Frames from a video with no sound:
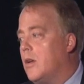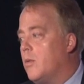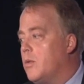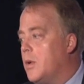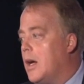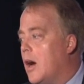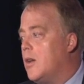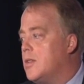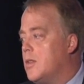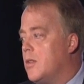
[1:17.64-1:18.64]
you know, with
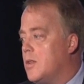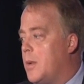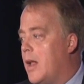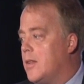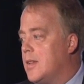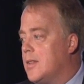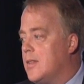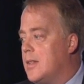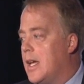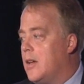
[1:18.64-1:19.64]
regards to those policies
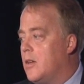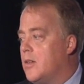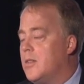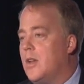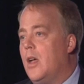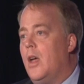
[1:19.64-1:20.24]
and standards.